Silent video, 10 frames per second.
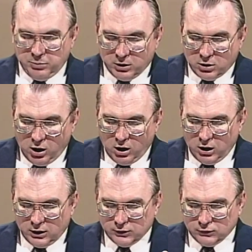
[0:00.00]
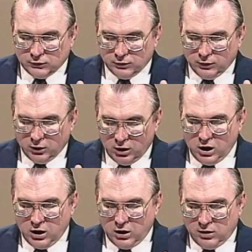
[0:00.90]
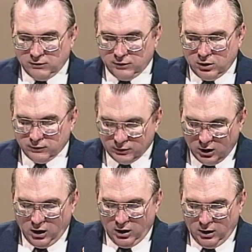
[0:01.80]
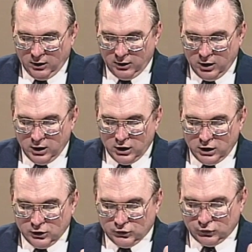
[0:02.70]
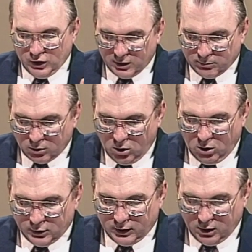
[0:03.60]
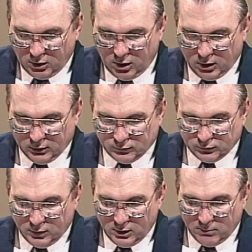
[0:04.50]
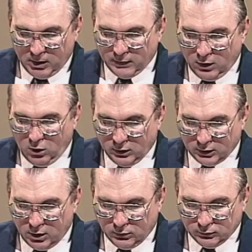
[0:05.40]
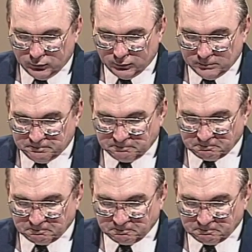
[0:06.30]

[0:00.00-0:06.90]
Because the love of God is shed abroad in our hearts by the Holy Ghost